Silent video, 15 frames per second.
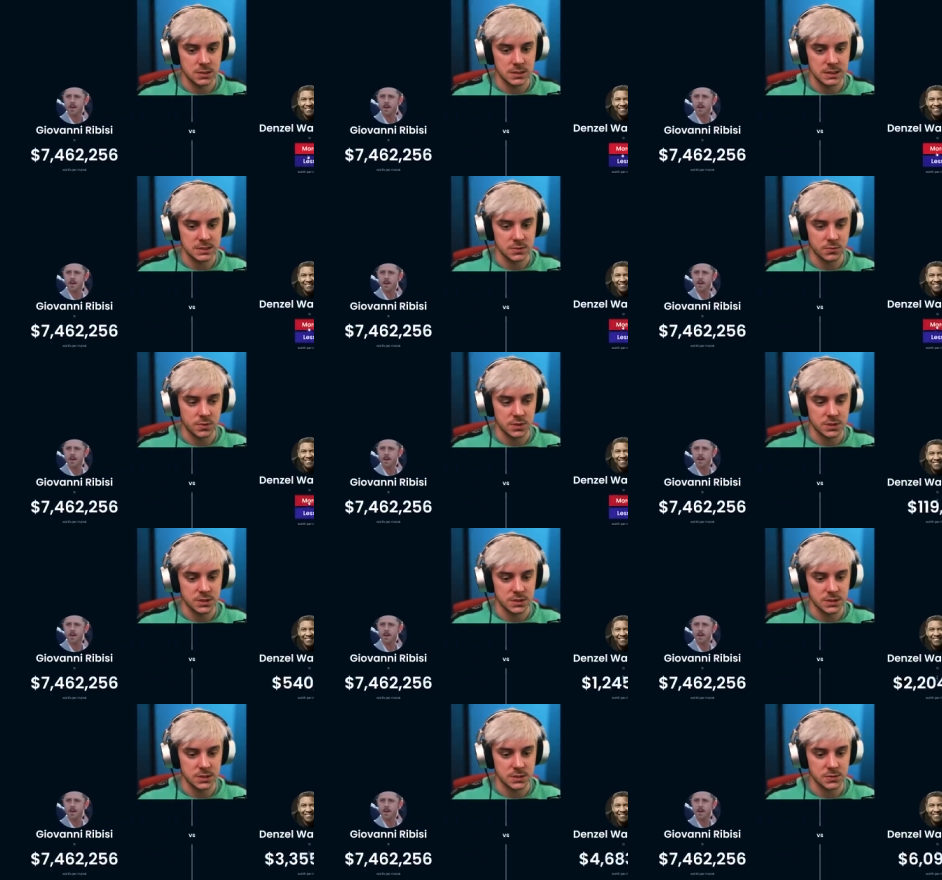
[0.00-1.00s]
Denzel
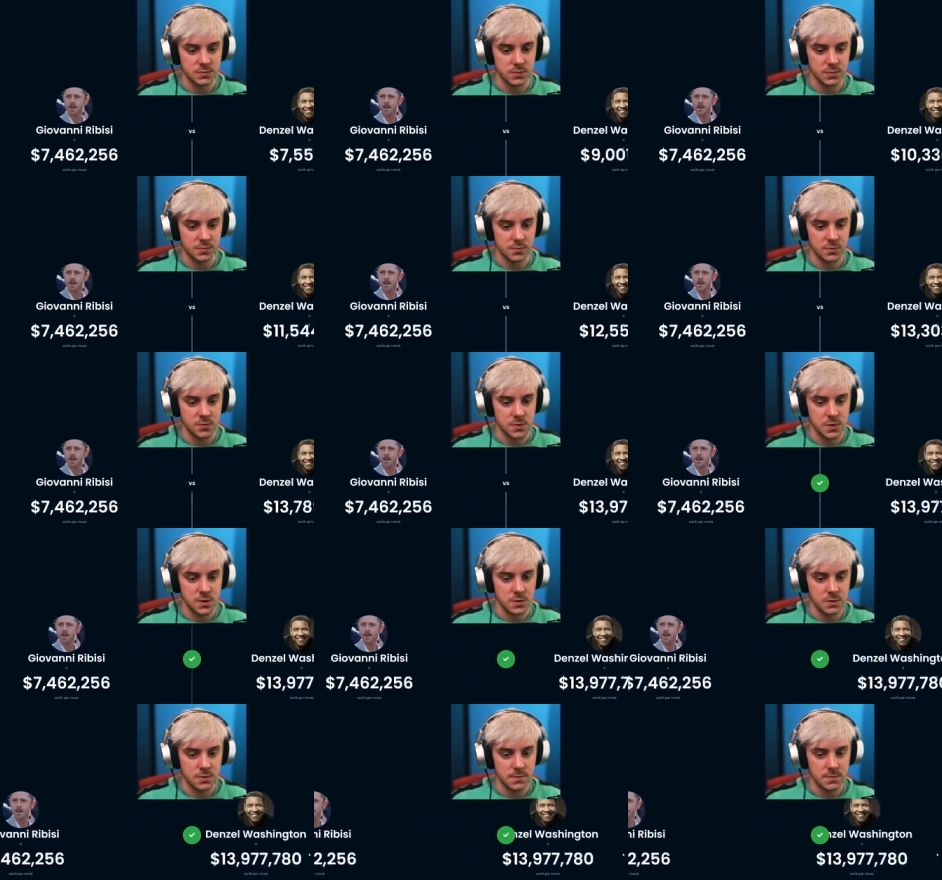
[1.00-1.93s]
Washington is worth more.